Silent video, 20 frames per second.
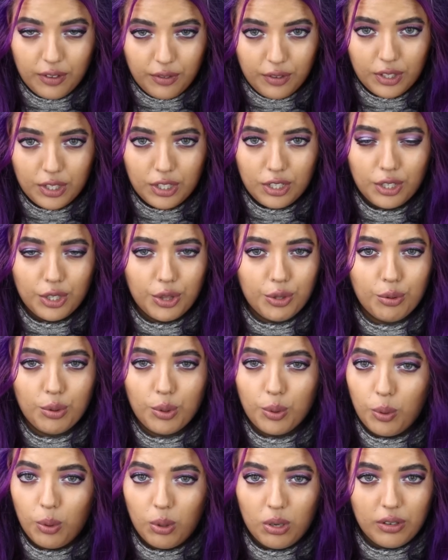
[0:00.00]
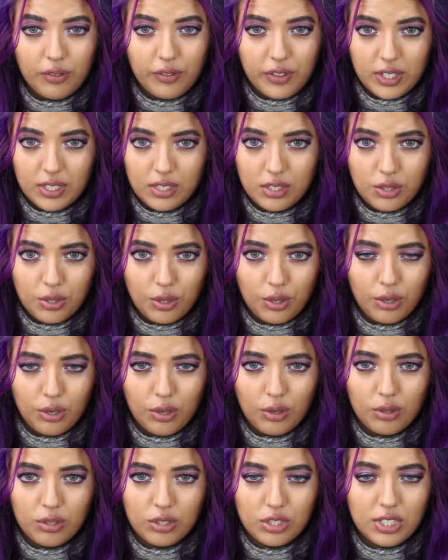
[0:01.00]
Even through all of this,
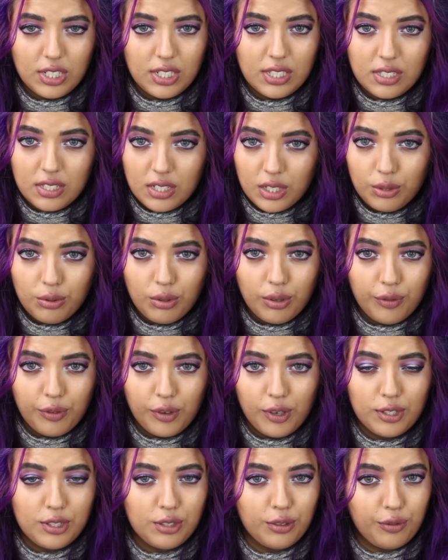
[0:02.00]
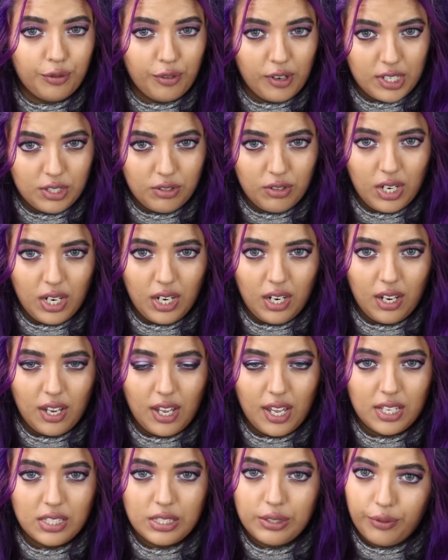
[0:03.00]
though, she still referred to Frederick
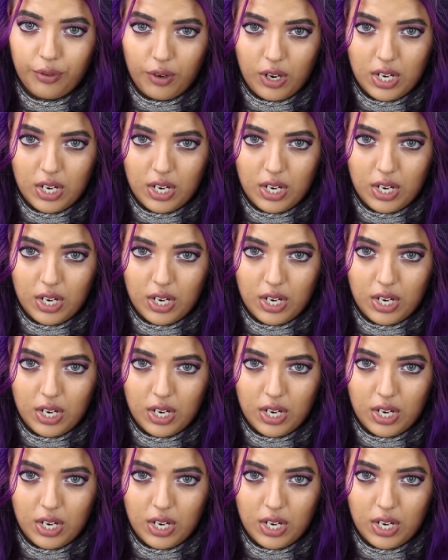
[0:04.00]
as